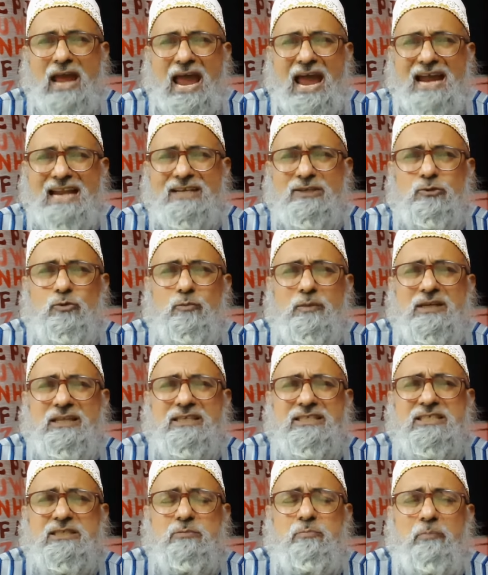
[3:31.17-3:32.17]
add too many
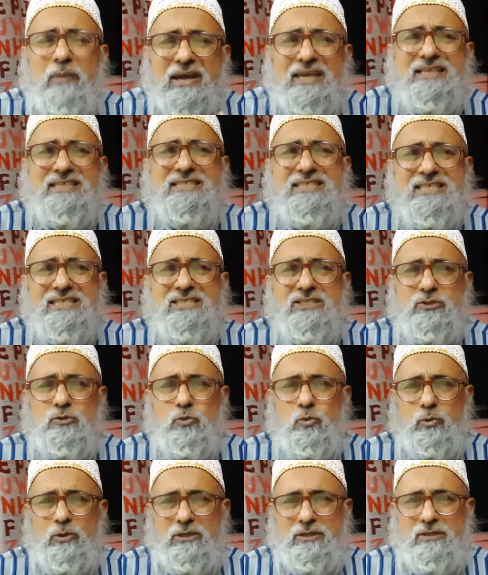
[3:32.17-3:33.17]
spices
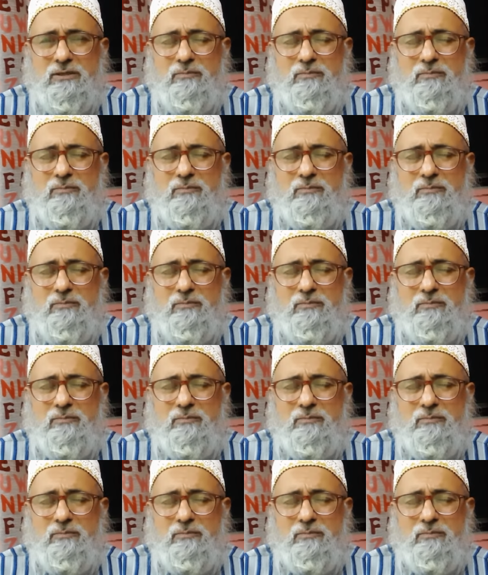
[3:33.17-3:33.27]
to it,